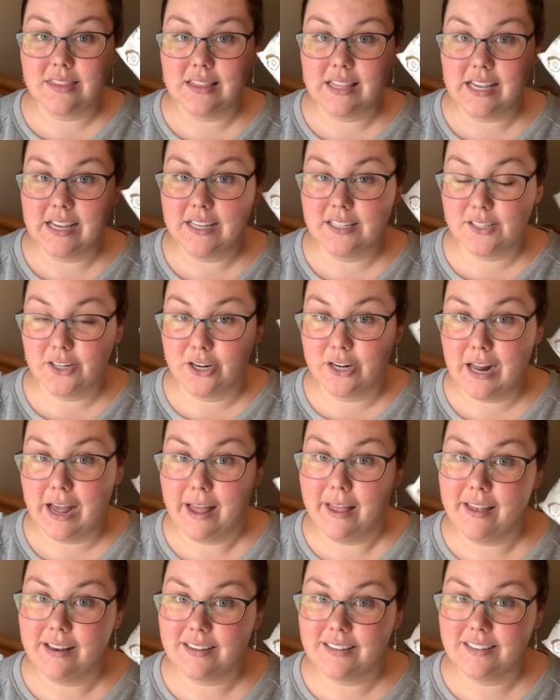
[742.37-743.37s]
These are
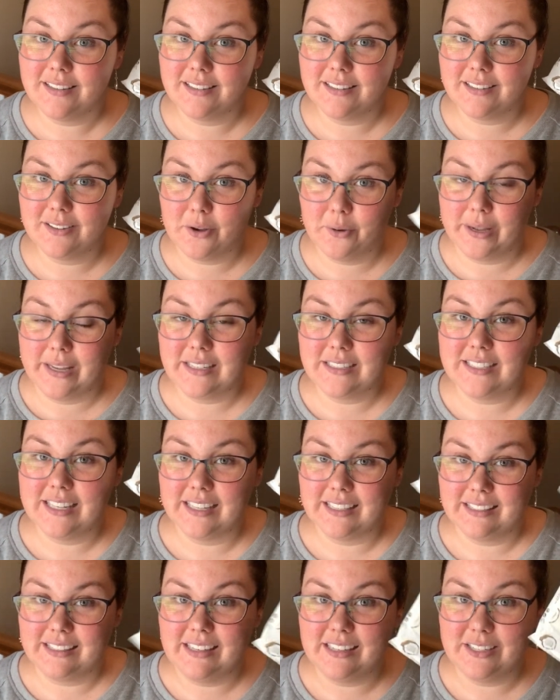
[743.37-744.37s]
not going
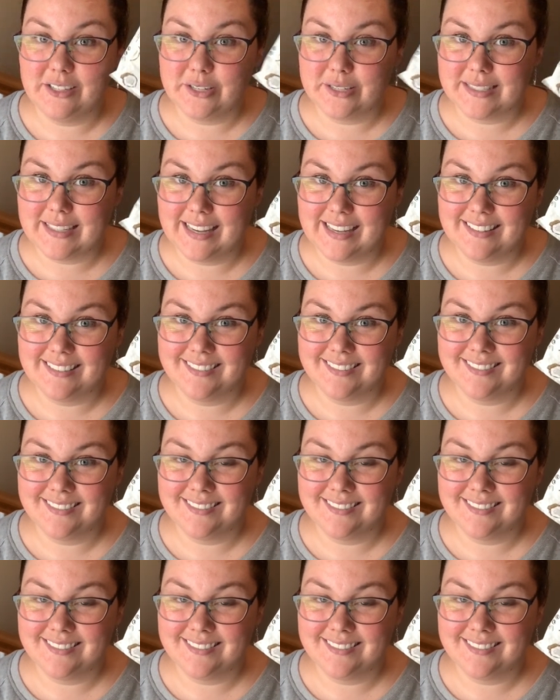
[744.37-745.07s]
to clean your skin.